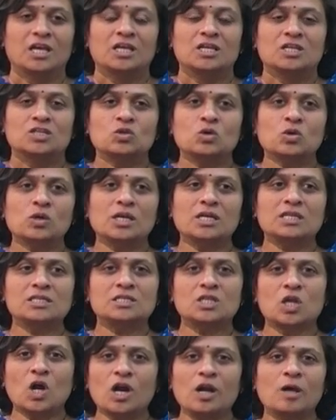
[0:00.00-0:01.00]
So
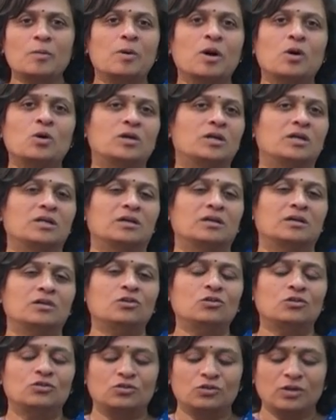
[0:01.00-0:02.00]
it's not about,
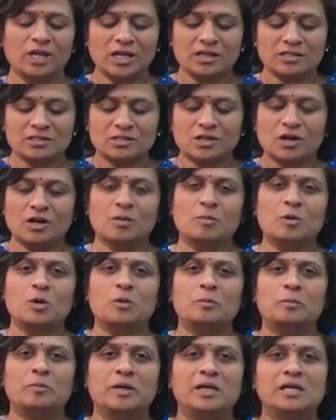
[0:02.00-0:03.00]
today it's not
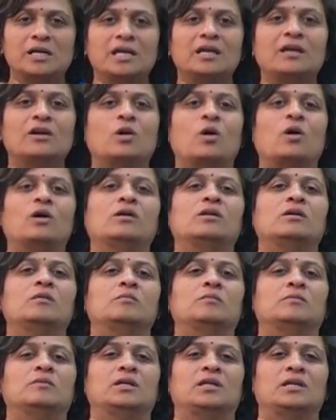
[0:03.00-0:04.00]
about building
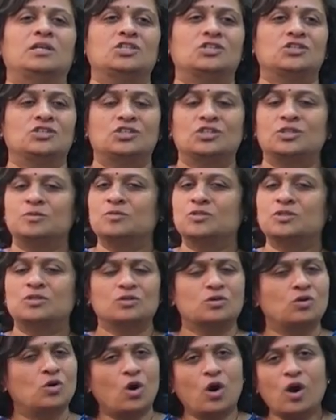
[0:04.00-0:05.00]
long-term
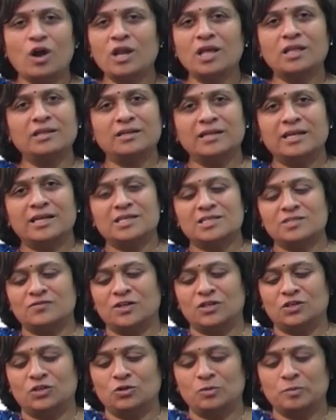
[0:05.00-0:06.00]
relationships. Gone are the days
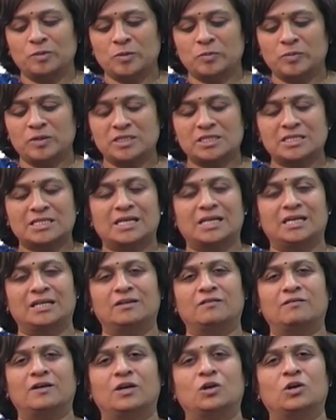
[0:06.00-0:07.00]
when, people stayed
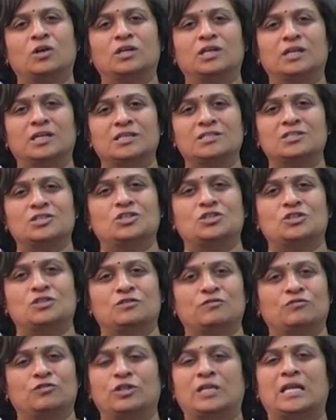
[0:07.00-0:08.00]
in one
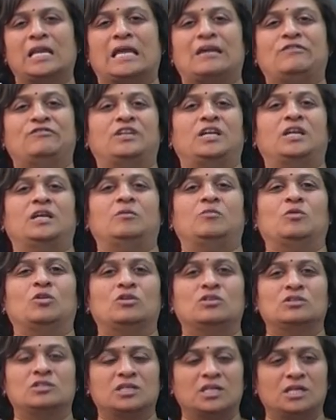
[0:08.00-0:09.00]
organization for their lifetime
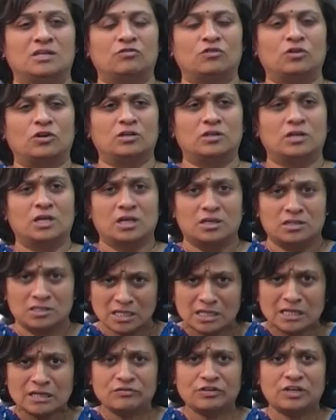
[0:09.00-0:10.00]
or stayed for
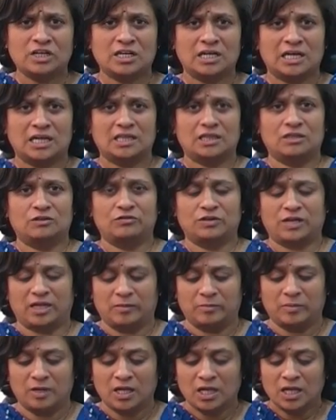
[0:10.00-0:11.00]
significant length of
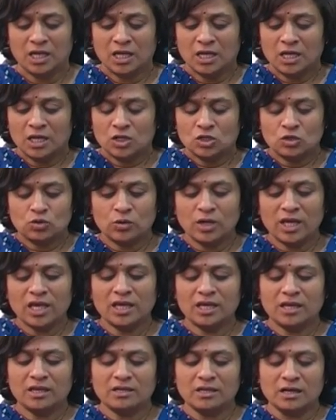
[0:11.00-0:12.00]
time.
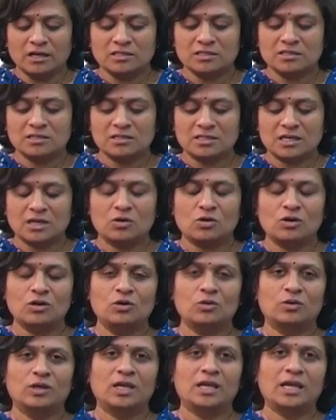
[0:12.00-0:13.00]
Today, youngsters are not
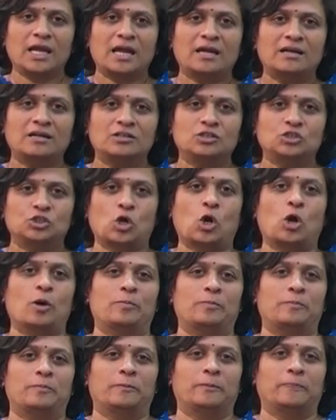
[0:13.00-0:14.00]
looking at a
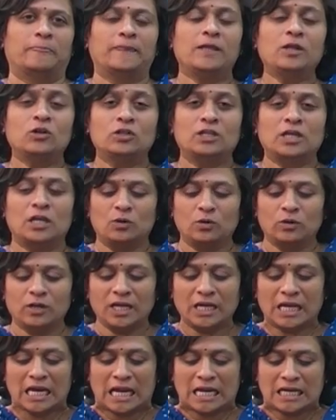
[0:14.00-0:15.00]
job. They are
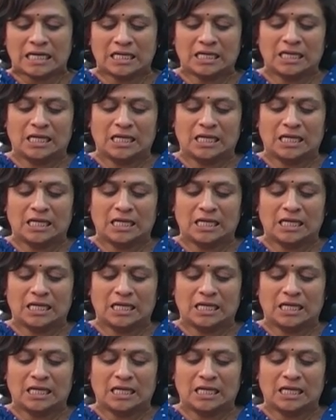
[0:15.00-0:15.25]
looking at